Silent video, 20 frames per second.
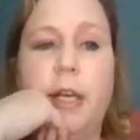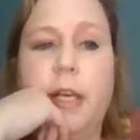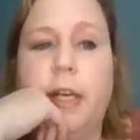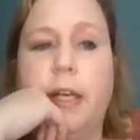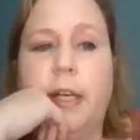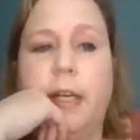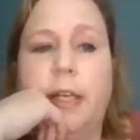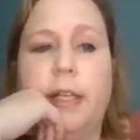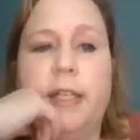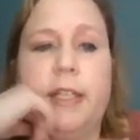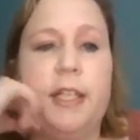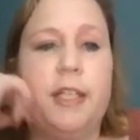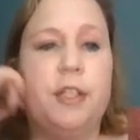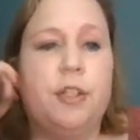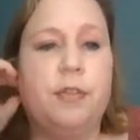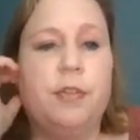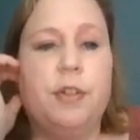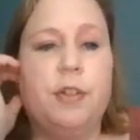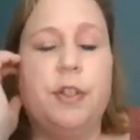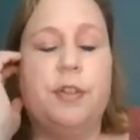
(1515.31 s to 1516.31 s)
An
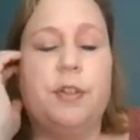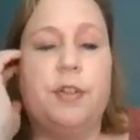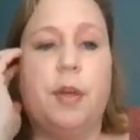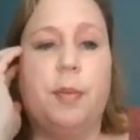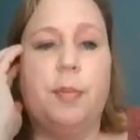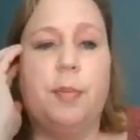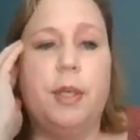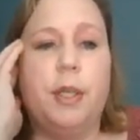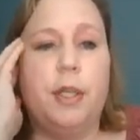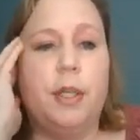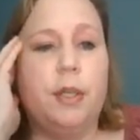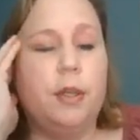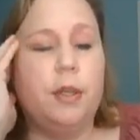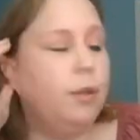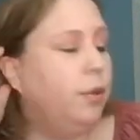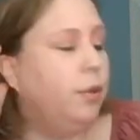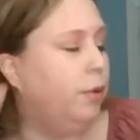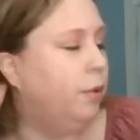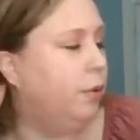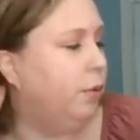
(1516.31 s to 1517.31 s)
introvert is somebody
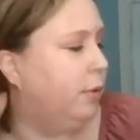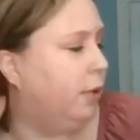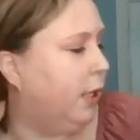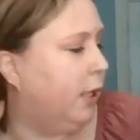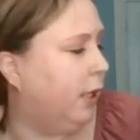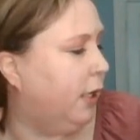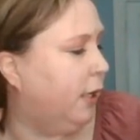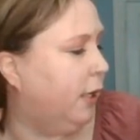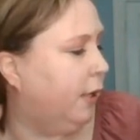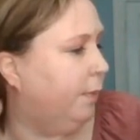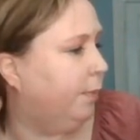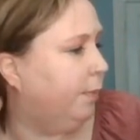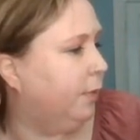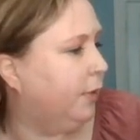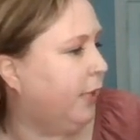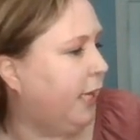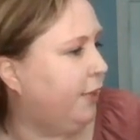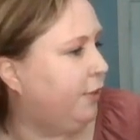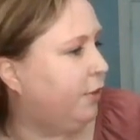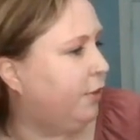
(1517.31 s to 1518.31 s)
who
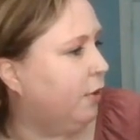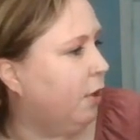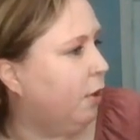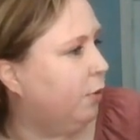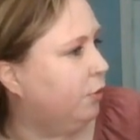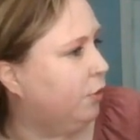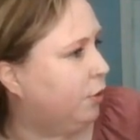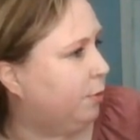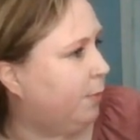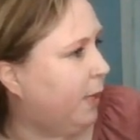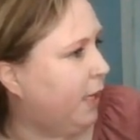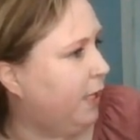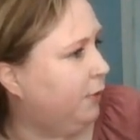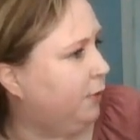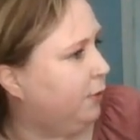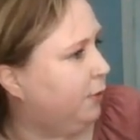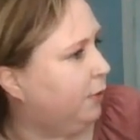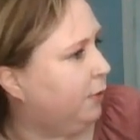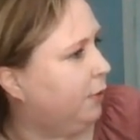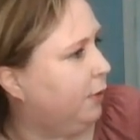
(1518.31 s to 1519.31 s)
likes their own
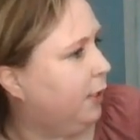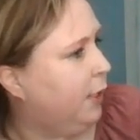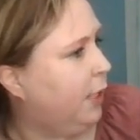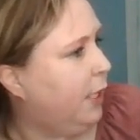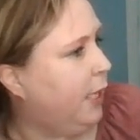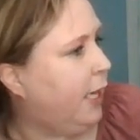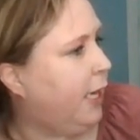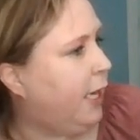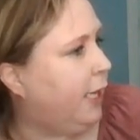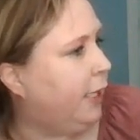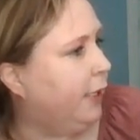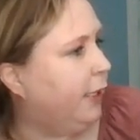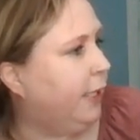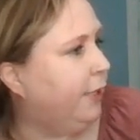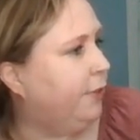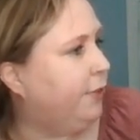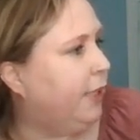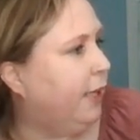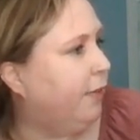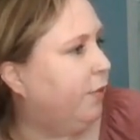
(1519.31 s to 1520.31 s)
space and
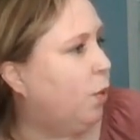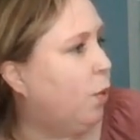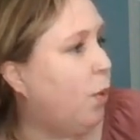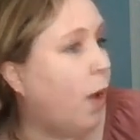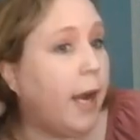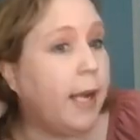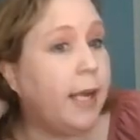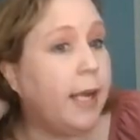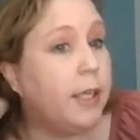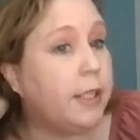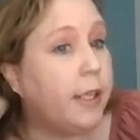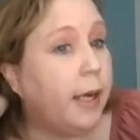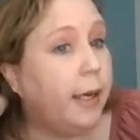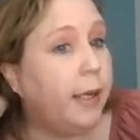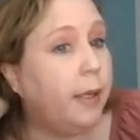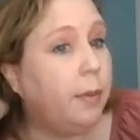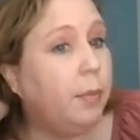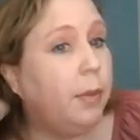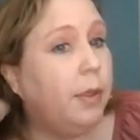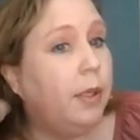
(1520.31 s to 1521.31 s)
likes to have quiet
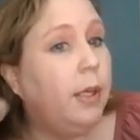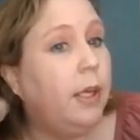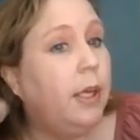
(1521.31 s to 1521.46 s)
time.